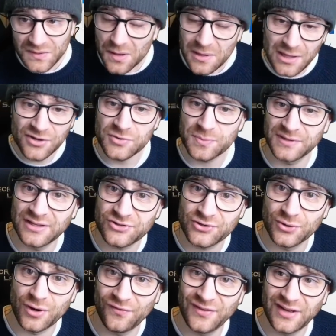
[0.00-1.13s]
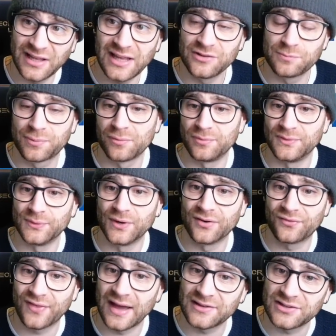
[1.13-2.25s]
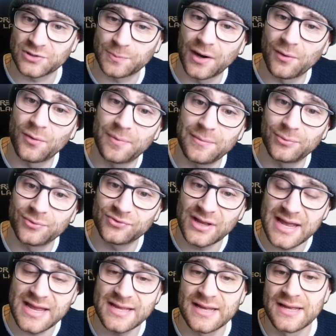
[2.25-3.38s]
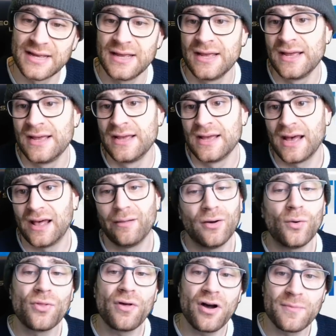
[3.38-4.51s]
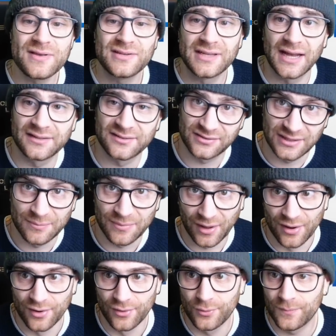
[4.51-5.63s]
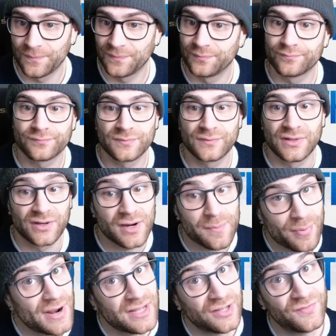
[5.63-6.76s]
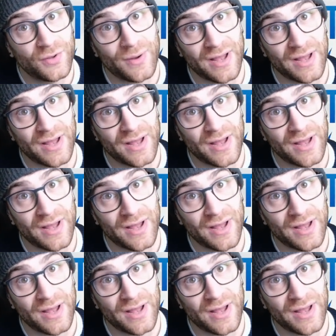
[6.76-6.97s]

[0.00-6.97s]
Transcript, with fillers: loads of potential. I think he is probably worth that, despite what people say. Uh, although I'll be sad to see him go, you gotta break a few